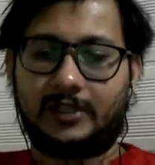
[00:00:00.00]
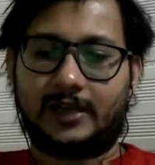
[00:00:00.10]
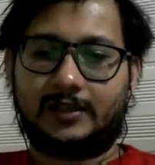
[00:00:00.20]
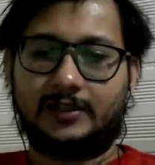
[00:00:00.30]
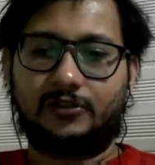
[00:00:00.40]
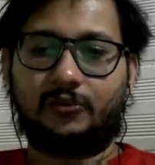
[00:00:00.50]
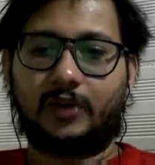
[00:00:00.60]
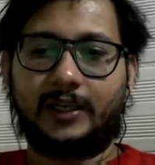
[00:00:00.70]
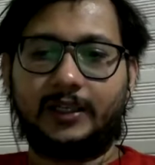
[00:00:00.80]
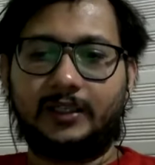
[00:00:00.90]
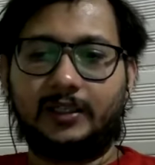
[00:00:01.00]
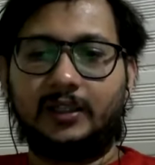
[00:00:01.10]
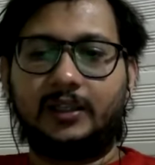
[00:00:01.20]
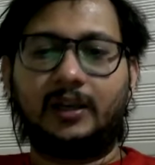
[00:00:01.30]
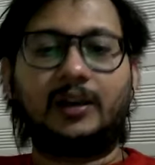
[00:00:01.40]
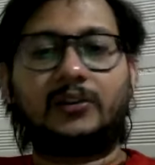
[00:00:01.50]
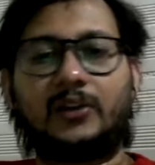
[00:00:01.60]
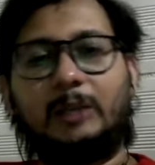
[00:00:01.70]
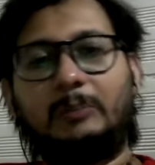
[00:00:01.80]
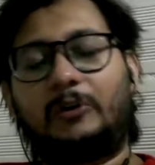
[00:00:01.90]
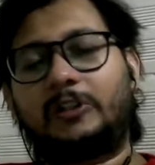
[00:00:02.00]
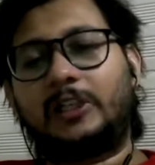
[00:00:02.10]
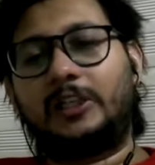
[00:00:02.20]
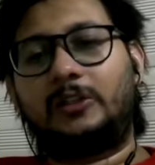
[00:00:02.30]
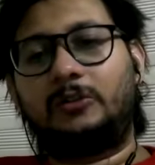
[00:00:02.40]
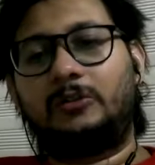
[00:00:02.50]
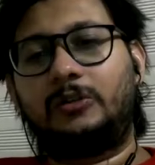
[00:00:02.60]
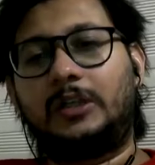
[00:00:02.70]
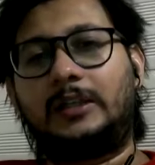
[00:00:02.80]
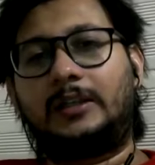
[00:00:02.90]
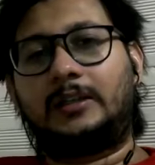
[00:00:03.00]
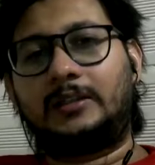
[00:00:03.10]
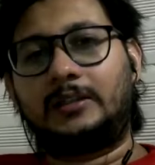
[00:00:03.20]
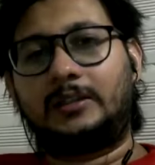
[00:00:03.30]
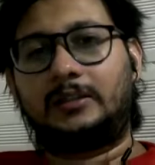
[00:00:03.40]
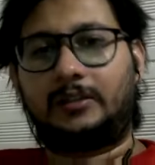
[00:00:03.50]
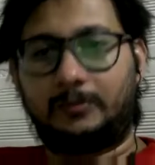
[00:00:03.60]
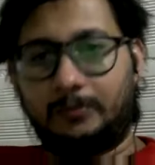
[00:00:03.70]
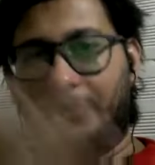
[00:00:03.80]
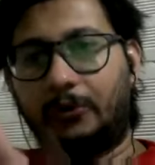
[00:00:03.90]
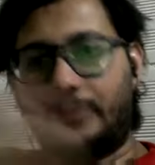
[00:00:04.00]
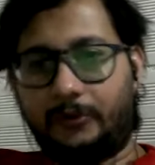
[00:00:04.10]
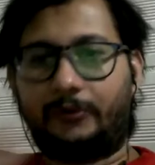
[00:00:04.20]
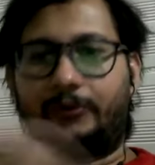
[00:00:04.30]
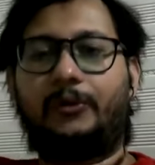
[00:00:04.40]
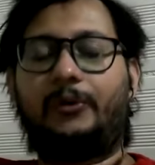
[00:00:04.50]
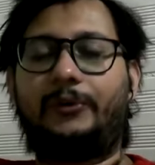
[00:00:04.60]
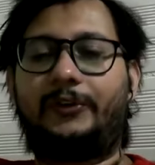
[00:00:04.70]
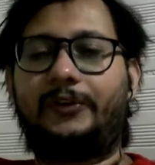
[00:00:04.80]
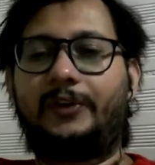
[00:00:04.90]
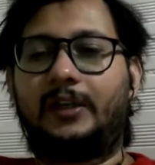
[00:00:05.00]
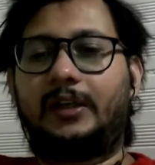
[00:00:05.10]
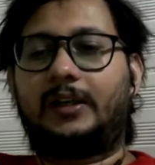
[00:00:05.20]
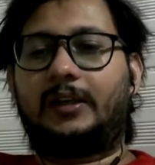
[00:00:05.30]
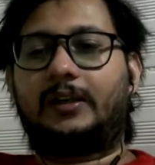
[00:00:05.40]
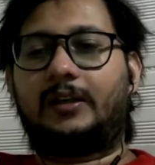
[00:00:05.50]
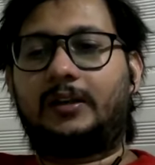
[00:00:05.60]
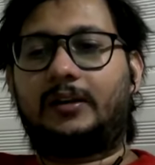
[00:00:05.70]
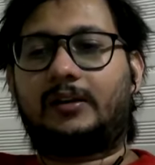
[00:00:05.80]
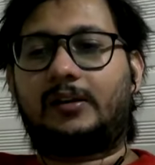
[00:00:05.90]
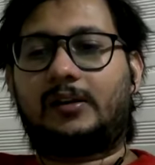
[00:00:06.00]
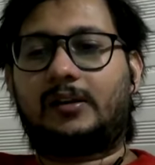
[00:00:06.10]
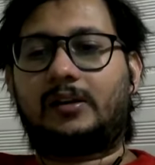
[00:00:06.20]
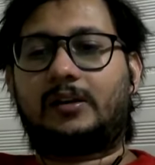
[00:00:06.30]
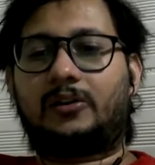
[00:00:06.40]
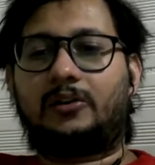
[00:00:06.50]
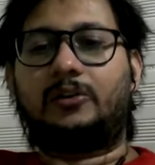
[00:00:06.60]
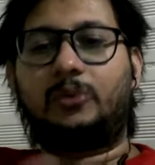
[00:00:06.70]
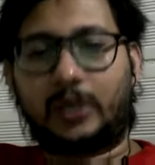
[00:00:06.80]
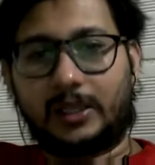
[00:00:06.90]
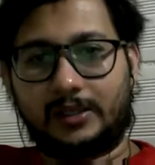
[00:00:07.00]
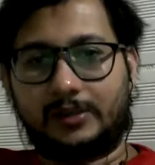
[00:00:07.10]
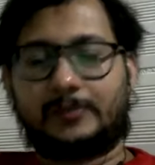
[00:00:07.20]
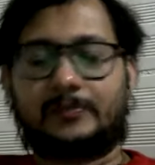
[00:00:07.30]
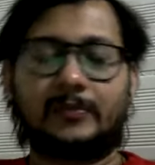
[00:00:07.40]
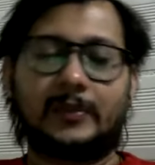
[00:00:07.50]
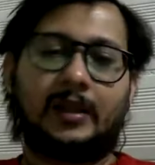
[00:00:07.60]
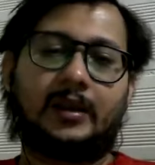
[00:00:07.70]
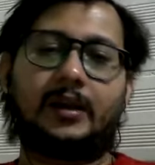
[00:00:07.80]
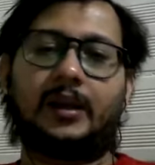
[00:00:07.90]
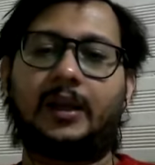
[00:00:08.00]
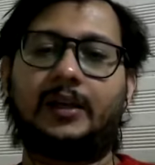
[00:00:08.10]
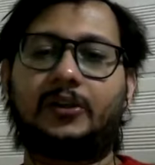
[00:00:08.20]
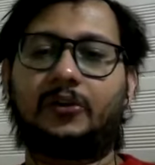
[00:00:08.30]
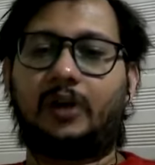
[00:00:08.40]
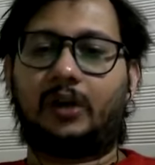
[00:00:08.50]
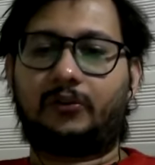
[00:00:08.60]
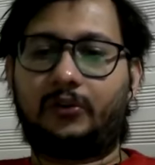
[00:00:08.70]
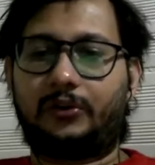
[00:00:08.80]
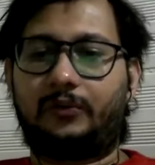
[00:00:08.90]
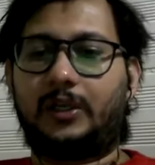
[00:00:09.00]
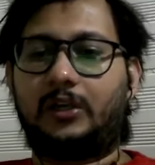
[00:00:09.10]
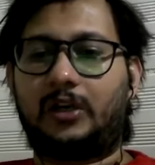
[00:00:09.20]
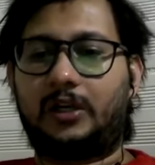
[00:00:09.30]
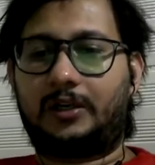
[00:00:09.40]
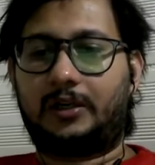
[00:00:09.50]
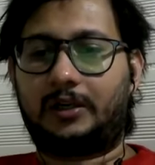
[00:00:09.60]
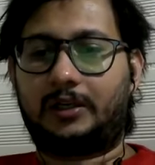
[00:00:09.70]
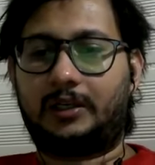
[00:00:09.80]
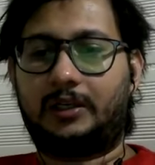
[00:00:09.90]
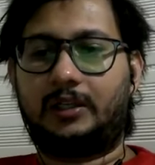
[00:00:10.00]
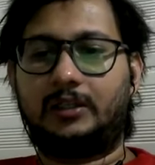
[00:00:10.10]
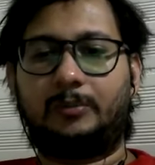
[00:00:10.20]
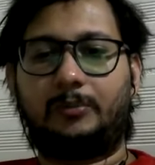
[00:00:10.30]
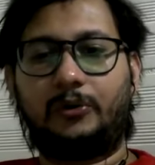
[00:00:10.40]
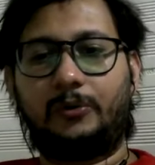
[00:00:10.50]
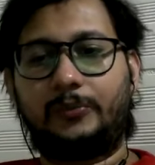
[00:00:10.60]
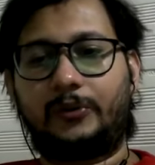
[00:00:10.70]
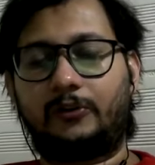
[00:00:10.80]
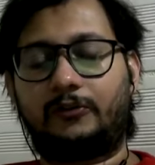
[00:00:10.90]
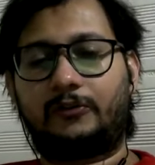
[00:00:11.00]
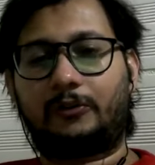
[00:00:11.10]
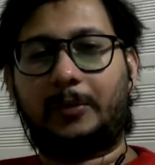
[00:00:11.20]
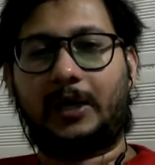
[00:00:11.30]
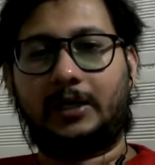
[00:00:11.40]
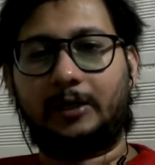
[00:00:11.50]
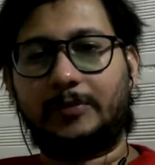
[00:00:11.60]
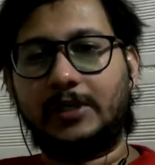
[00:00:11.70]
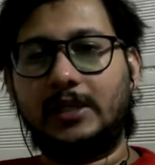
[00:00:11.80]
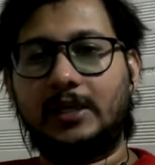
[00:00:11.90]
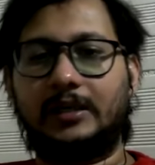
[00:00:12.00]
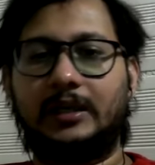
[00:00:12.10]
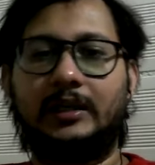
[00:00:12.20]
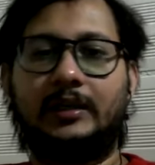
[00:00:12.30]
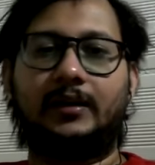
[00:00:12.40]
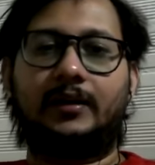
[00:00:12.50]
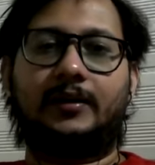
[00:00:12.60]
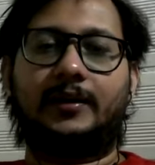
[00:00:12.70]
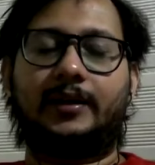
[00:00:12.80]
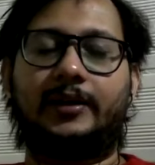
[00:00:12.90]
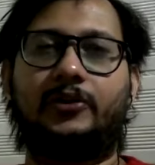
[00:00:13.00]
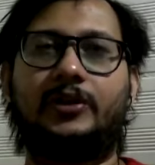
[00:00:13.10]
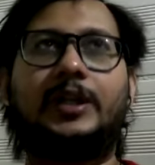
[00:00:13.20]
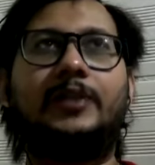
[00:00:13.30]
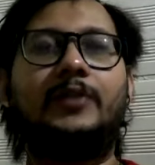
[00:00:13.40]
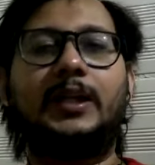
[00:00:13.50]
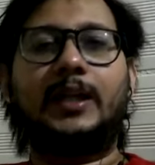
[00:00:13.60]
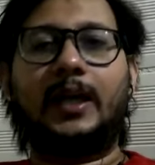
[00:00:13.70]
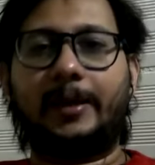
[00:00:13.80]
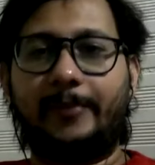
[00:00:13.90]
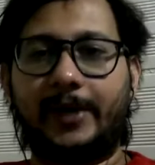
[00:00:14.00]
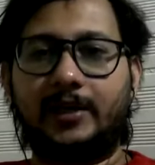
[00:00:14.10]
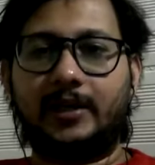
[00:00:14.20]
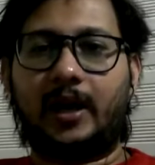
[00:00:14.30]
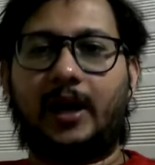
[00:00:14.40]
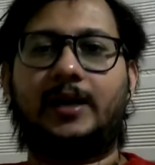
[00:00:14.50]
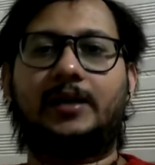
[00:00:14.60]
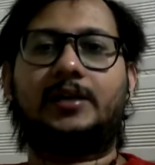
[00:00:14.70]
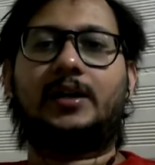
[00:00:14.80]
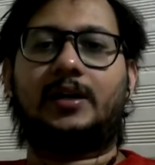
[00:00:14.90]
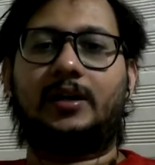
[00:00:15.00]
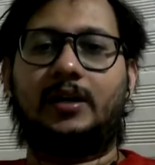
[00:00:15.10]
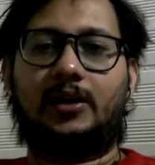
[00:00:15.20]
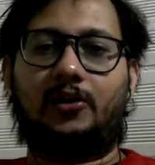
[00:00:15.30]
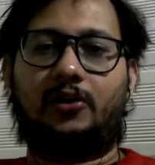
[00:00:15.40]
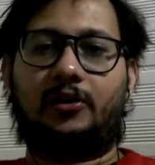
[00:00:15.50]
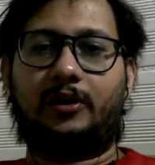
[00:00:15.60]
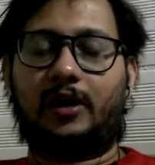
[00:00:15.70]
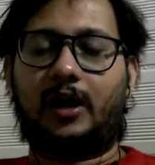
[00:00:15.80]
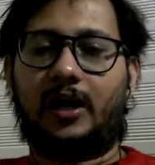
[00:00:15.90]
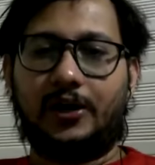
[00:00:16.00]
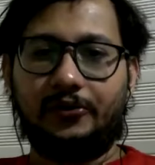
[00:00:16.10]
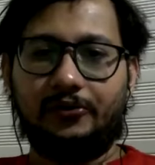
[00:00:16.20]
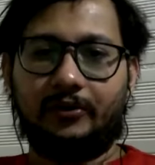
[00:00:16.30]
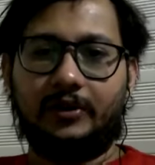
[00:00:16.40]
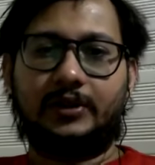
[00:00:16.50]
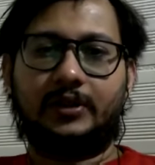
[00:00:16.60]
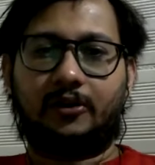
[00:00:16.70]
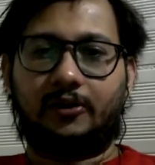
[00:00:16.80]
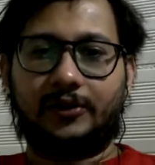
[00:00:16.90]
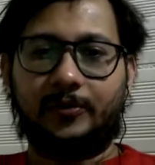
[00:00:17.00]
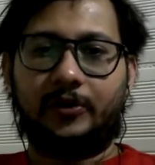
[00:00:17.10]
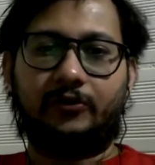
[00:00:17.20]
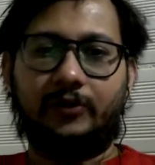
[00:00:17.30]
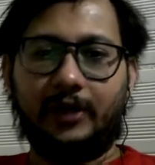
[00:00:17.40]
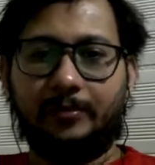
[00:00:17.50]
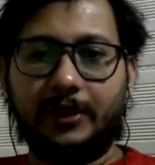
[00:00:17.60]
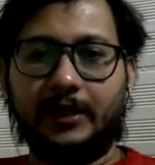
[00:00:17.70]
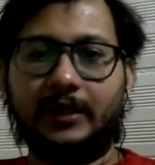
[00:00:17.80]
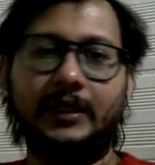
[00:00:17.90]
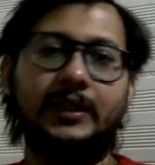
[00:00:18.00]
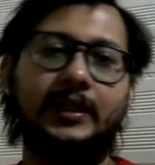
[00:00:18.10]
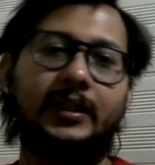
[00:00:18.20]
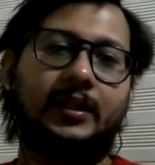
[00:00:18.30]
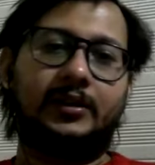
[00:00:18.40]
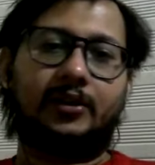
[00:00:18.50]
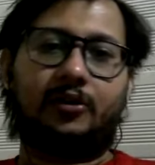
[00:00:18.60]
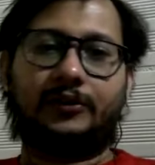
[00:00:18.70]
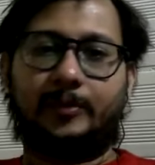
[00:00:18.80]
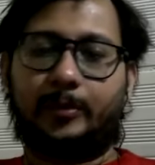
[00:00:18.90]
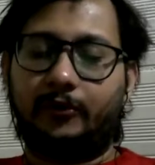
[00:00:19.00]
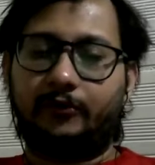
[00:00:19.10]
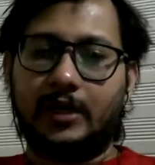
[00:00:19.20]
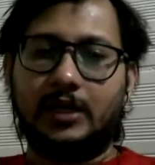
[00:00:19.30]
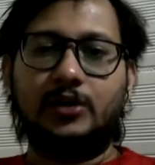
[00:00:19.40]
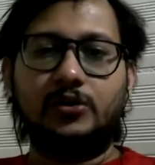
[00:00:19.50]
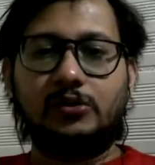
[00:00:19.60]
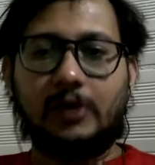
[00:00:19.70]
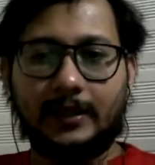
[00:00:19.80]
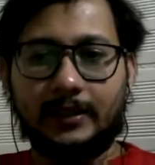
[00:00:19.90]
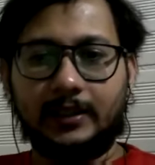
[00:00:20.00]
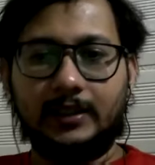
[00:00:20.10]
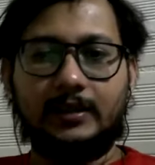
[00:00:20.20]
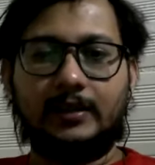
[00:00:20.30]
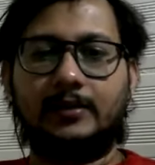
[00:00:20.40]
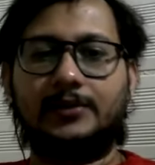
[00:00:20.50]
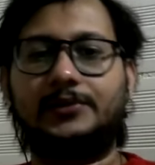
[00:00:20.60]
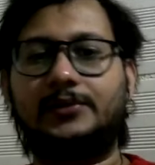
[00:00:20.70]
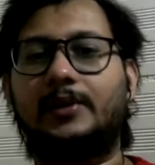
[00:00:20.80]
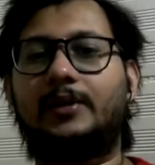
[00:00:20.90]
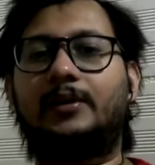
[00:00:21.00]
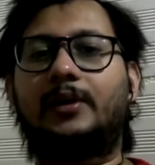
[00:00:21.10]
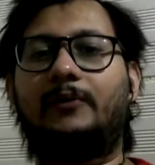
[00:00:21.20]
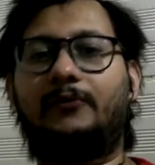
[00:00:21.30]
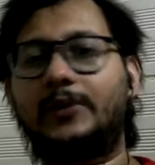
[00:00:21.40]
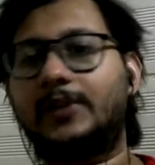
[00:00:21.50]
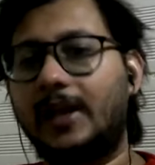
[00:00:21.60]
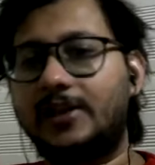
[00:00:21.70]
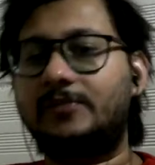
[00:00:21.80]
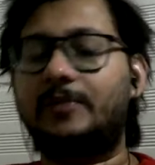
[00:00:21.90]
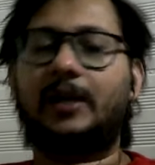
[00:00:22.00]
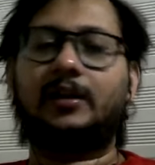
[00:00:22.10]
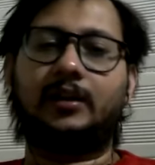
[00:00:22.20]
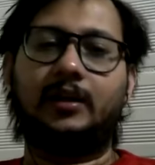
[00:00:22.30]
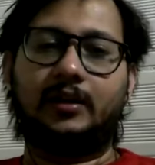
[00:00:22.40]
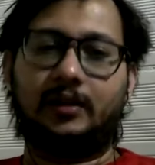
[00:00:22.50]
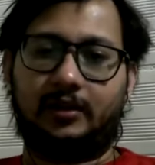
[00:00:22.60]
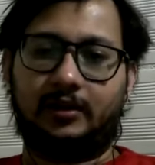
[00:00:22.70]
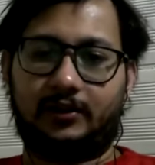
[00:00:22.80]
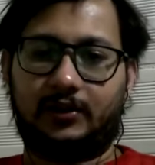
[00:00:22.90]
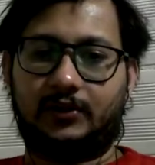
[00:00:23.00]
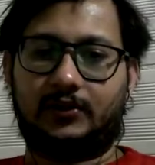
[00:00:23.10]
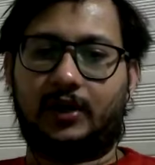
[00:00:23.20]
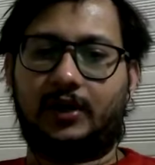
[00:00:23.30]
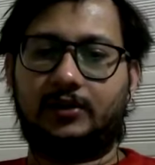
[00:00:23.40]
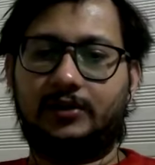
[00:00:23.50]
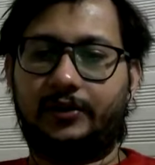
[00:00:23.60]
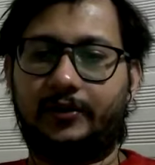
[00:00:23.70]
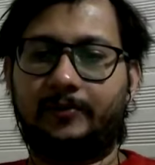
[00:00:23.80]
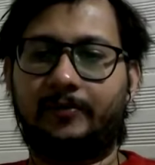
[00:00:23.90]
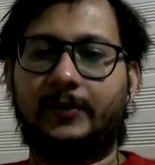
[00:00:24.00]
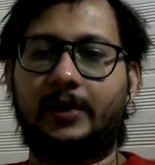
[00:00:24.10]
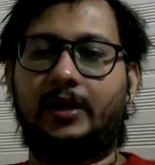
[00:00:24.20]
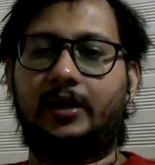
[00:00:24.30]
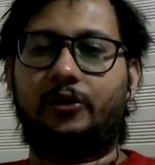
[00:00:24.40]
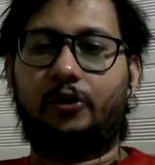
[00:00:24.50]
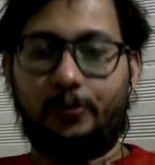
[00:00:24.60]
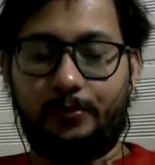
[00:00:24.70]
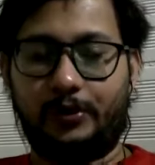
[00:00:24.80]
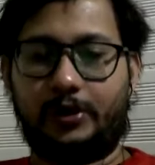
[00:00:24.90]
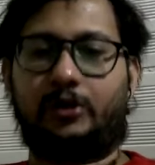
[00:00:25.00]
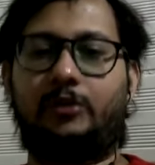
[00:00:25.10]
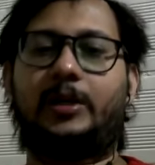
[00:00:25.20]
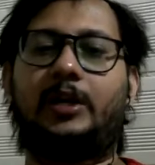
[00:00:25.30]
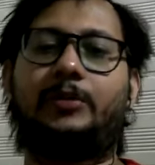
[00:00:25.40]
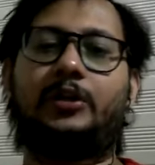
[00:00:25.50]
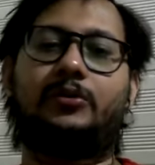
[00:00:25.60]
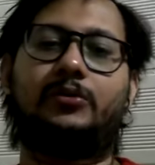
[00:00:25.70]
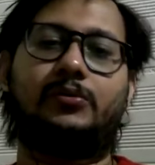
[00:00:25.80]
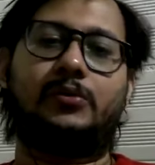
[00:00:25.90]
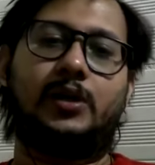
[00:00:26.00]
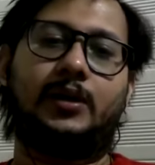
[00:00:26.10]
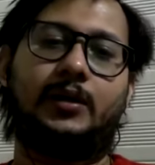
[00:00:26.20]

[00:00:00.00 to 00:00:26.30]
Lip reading: that is why it is important to learn both of those, uh, together. And of course, when you are reading the poems of Romantic period, you will get a better idea on how the concept of liberty, the concept of individuality is emphasized by these writers. Hope you'll be able to,